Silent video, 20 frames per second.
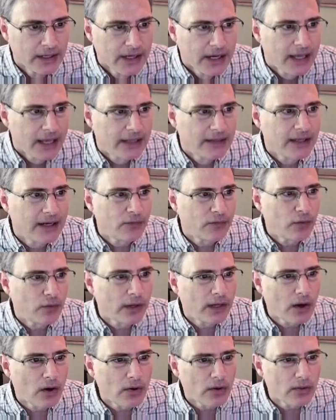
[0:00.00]
And then if we
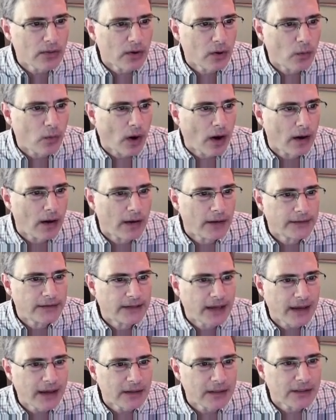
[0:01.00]
go to the uh,
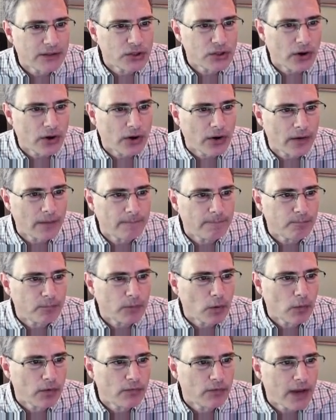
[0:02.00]
daily chart,
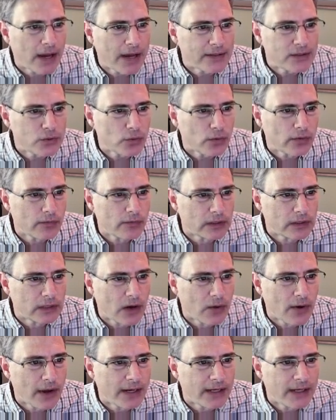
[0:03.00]
we've got sort of a
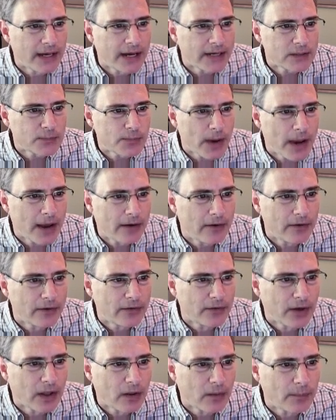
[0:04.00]
low ADX pattern
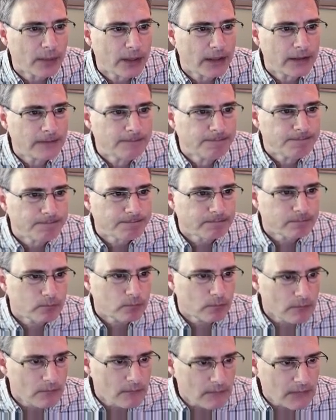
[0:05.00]
developing.
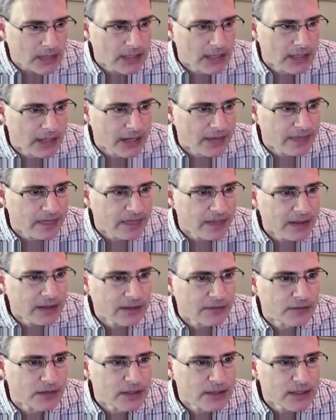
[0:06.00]
And I think
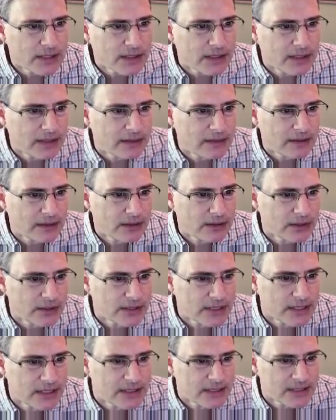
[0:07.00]
if this can continue
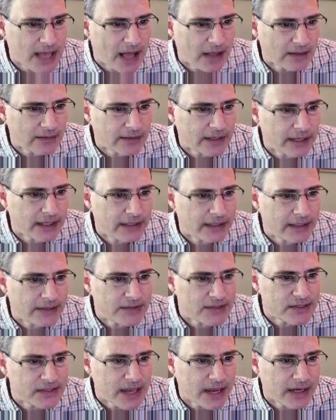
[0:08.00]
to consolidate and
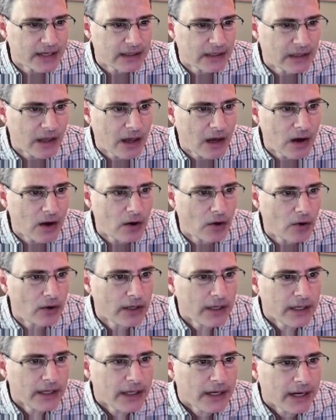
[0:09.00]
stay low
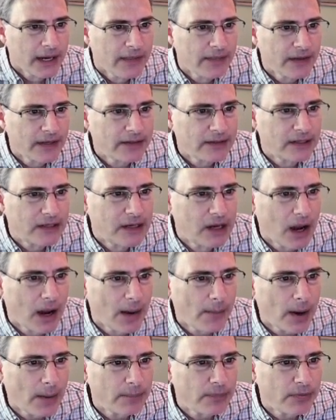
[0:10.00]
and then
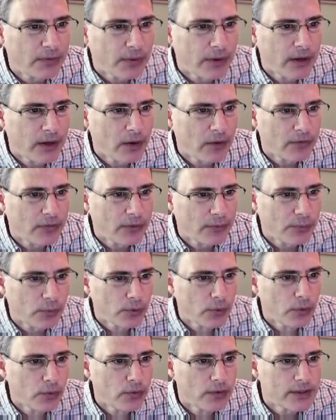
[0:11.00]
come up through here
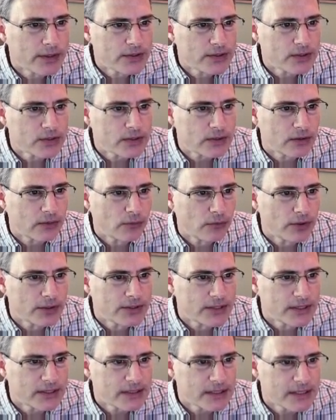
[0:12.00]
through this
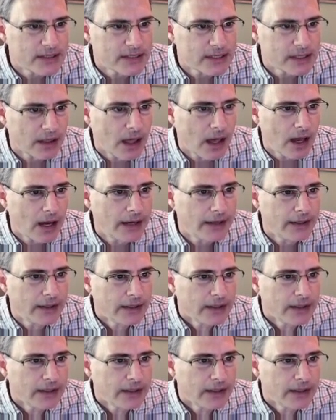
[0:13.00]
resistance line,